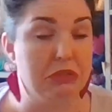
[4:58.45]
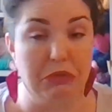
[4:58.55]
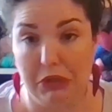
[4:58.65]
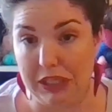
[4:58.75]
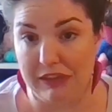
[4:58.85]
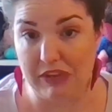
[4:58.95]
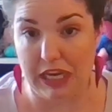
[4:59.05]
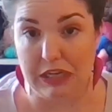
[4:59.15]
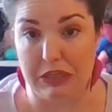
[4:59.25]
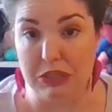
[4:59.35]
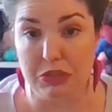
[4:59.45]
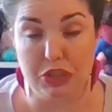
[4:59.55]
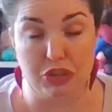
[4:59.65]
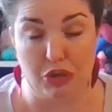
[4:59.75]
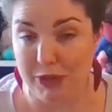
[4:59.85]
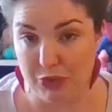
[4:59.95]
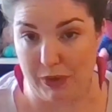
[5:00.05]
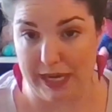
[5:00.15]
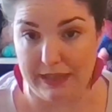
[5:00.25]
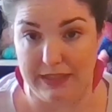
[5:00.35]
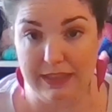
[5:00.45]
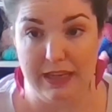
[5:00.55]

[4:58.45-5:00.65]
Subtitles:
totally have gained so much weight.